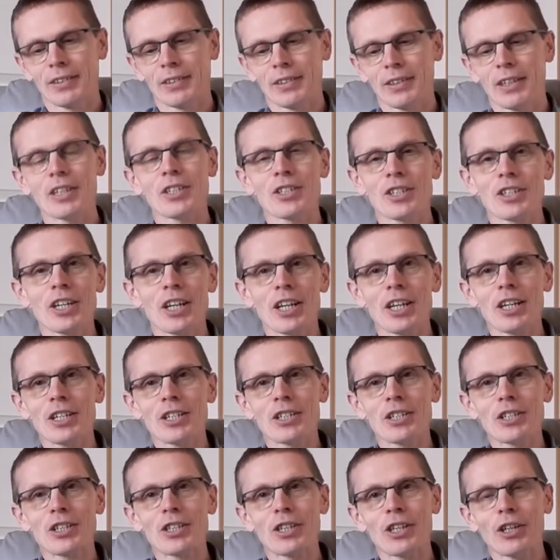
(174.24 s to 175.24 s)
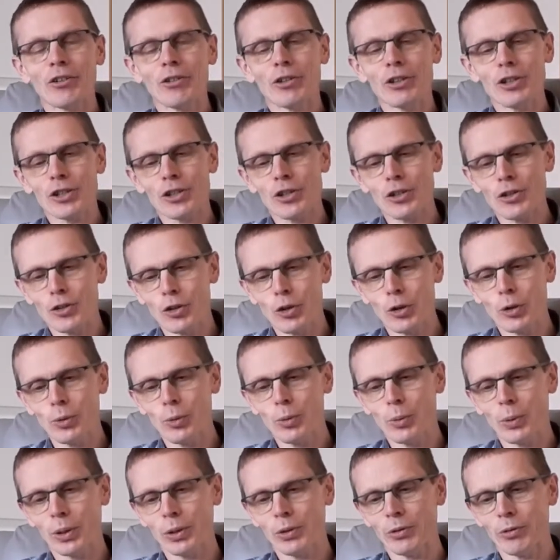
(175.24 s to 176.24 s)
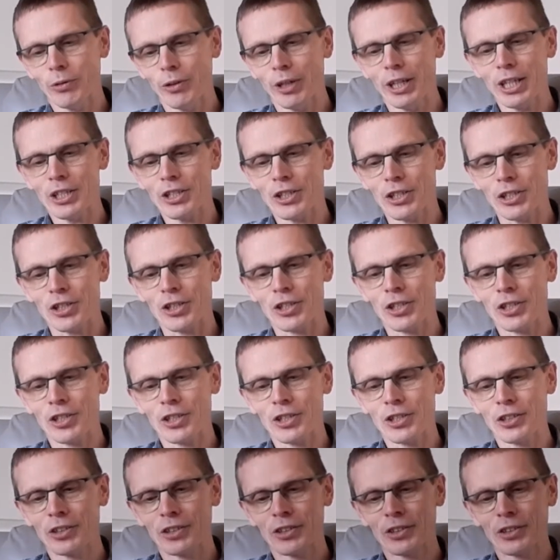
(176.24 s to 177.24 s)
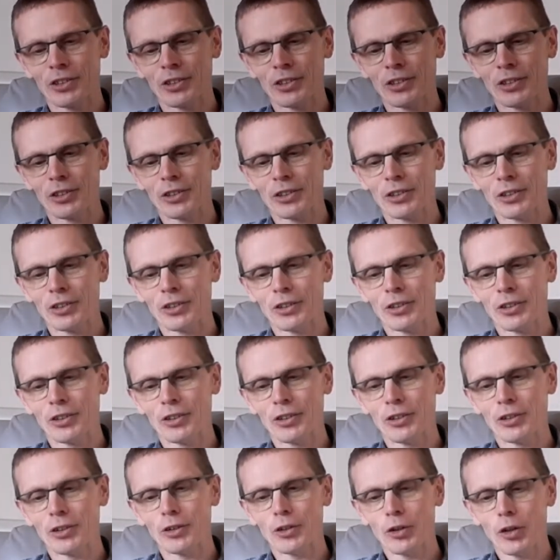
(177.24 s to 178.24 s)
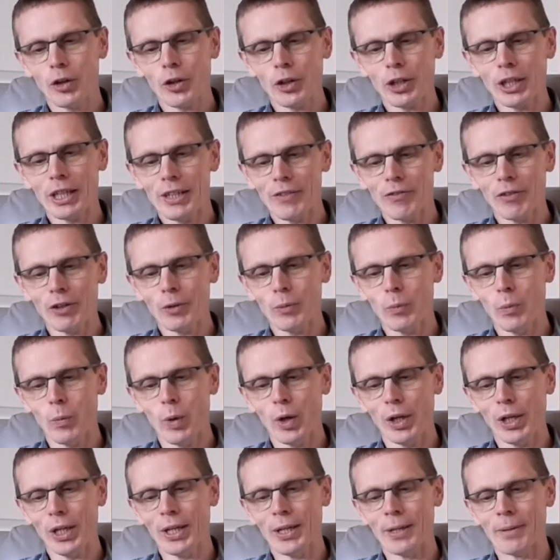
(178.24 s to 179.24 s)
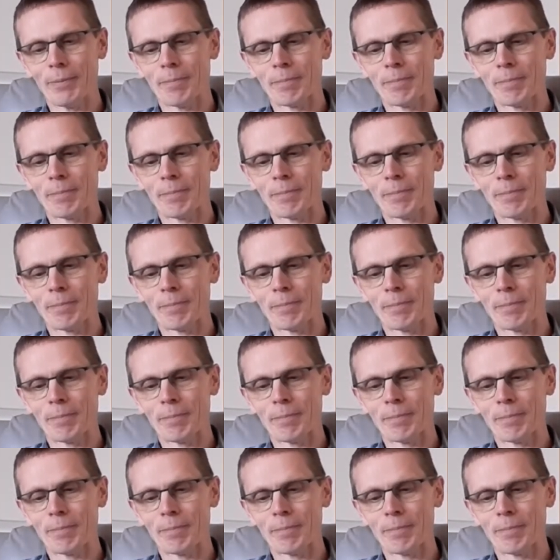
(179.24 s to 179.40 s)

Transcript: It says, there is no one righteous, not even one.